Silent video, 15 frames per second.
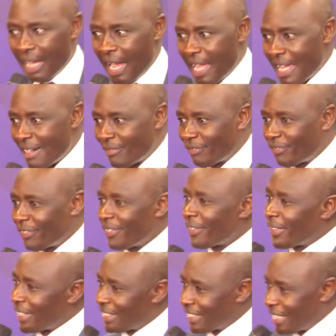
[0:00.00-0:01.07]
I have
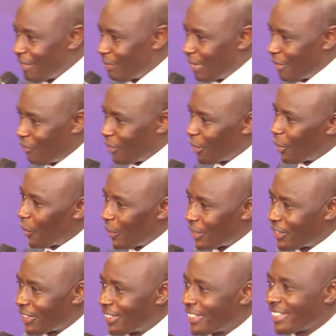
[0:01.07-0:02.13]
received a few
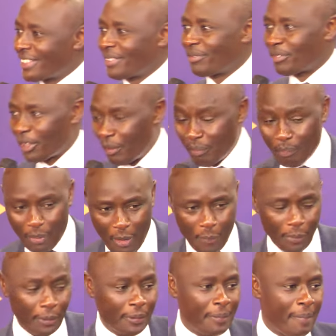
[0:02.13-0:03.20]
questions from
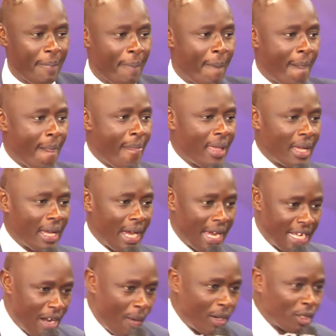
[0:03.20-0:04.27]
people.
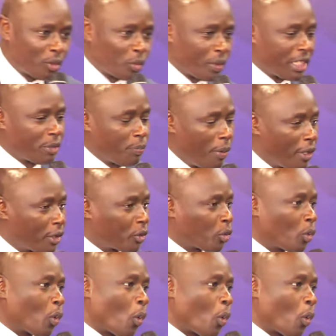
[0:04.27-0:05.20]
And I want to respond to